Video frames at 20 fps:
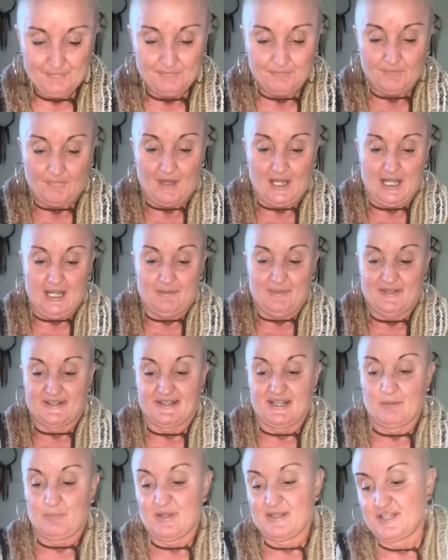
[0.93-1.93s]
a
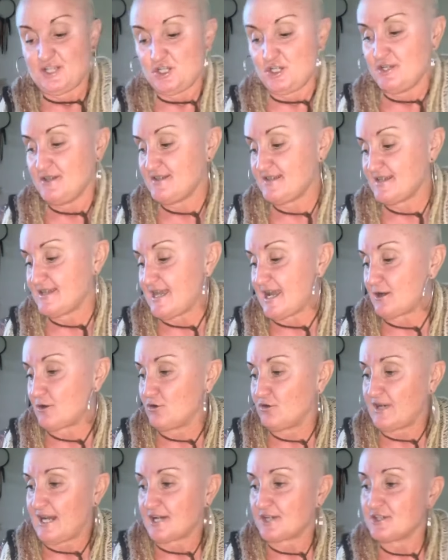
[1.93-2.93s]
seat position. So that
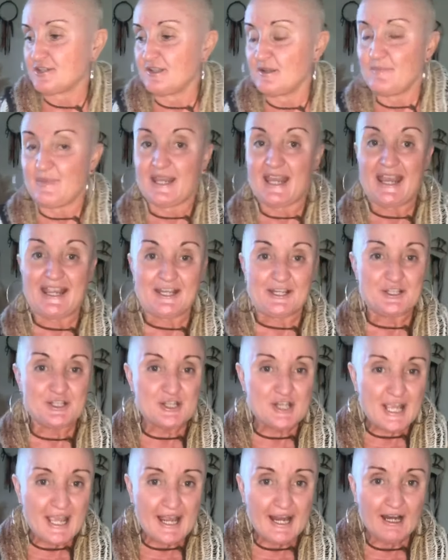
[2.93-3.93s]
could actually be in a
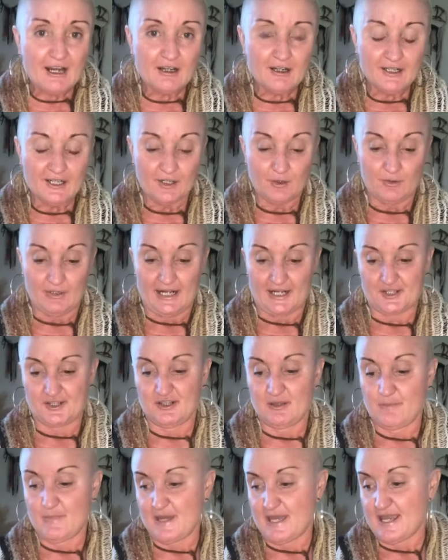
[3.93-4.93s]
chair. It could actually
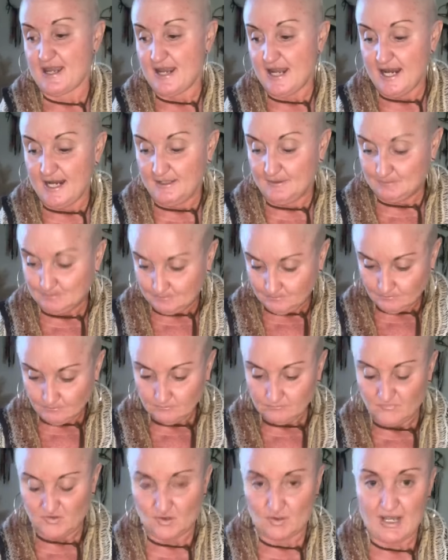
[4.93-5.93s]
be in
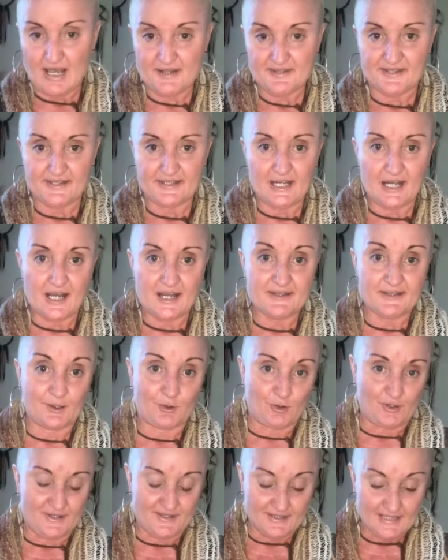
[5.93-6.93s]
Sukhasana, easy
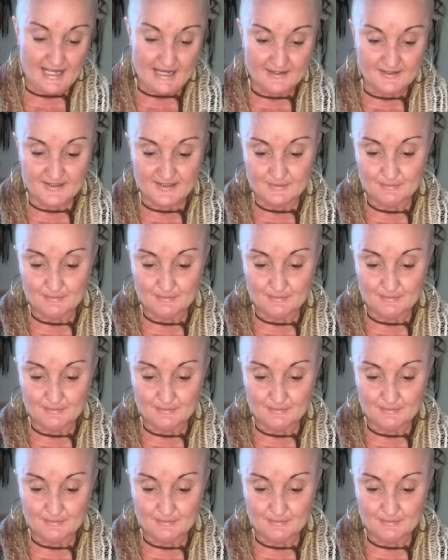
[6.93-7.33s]
cross legs.